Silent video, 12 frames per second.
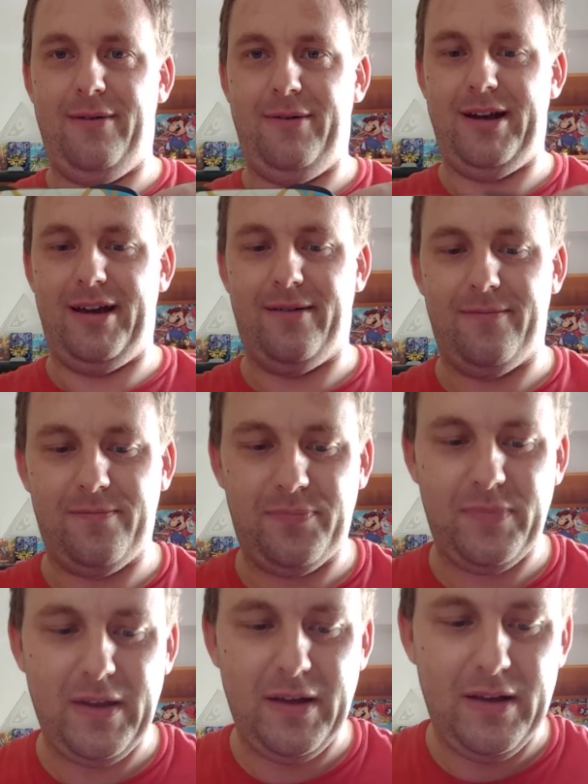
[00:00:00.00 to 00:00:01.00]
isn't it?
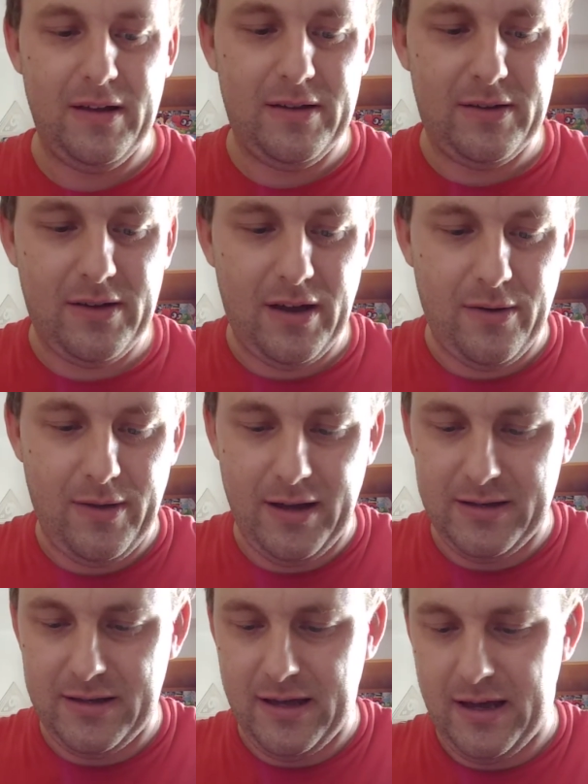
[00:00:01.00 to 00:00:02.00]
So
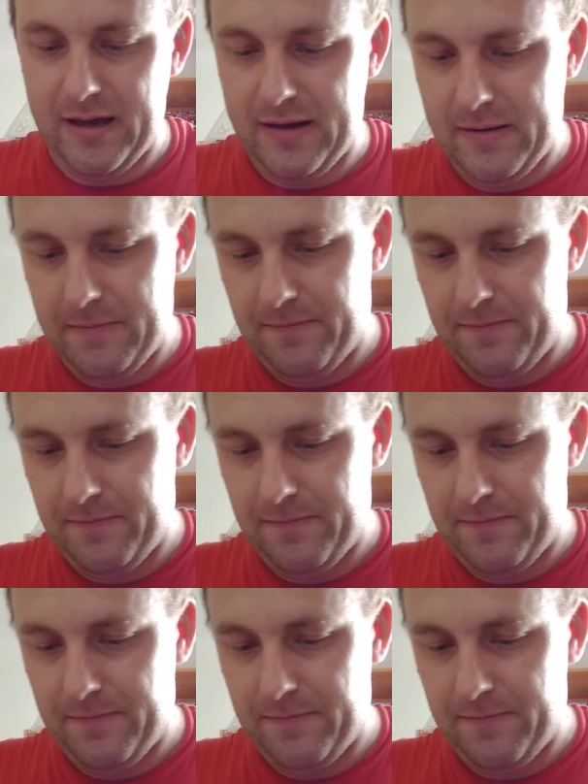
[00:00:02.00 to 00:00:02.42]
that's that.